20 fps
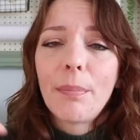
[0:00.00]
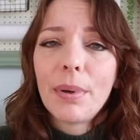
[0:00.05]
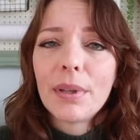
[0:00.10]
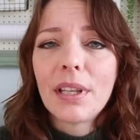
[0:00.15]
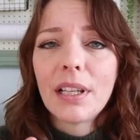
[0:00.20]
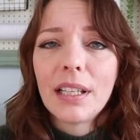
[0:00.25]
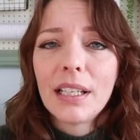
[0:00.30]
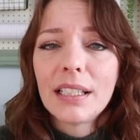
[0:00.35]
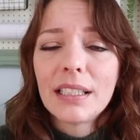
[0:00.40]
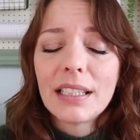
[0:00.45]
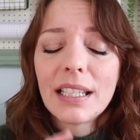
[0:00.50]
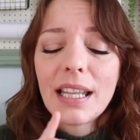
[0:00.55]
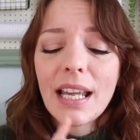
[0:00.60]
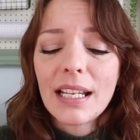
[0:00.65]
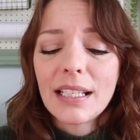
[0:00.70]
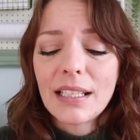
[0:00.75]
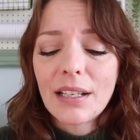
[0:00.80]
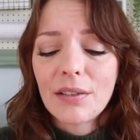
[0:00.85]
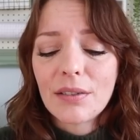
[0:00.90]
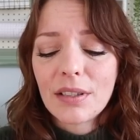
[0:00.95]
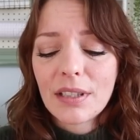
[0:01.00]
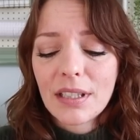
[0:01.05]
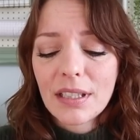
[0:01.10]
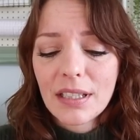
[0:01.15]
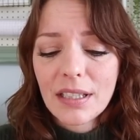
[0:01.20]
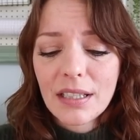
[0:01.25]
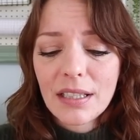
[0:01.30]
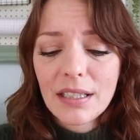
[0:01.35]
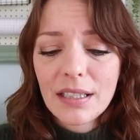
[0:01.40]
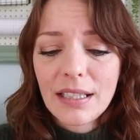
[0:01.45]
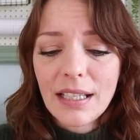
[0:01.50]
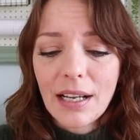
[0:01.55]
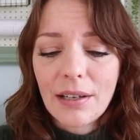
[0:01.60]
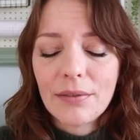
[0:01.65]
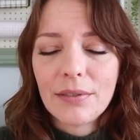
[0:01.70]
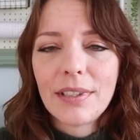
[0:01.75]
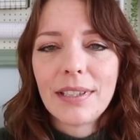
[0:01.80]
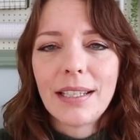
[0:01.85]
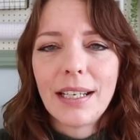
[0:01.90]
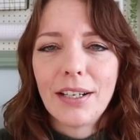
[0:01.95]
put the link to that down
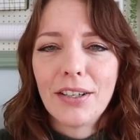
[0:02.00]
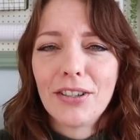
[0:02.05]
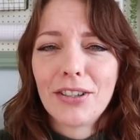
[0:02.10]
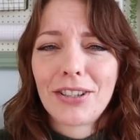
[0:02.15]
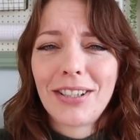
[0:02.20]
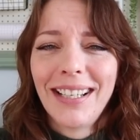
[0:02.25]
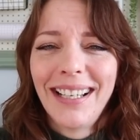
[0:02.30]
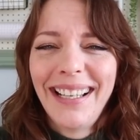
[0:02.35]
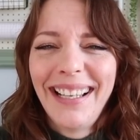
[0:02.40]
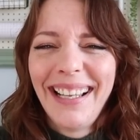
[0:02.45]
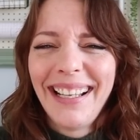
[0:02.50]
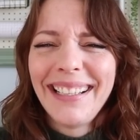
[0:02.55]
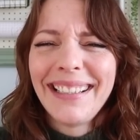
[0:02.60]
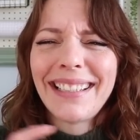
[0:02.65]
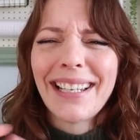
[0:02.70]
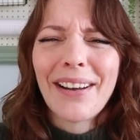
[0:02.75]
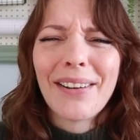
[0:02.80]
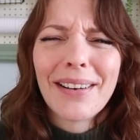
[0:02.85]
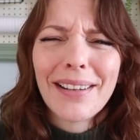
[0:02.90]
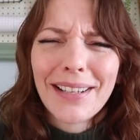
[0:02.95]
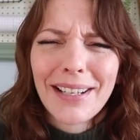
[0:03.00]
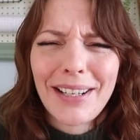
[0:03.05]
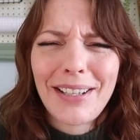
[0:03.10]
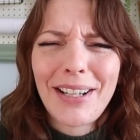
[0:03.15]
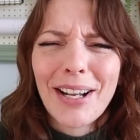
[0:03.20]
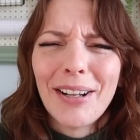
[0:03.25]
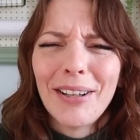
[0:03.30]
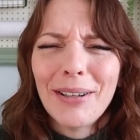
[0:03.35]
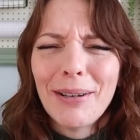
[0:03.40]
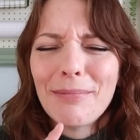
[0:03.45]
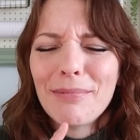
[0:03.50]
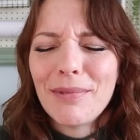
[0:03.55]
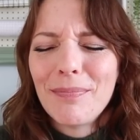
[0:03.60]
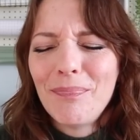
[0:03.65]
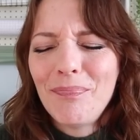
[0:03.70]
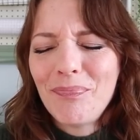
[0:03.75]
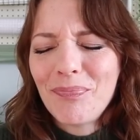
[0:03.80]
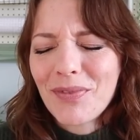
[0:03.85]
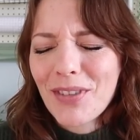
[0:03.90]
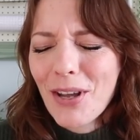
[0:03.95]
downstairs, down in the Philip.
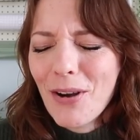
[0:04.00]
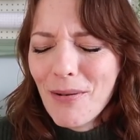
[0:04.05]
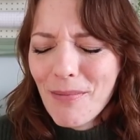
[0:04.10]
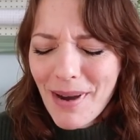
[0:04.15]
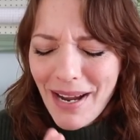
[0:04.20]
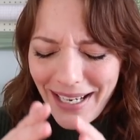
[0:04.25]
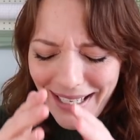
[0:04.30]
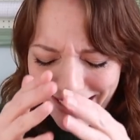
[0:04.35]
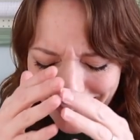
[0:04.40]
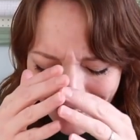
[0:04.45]
Oh my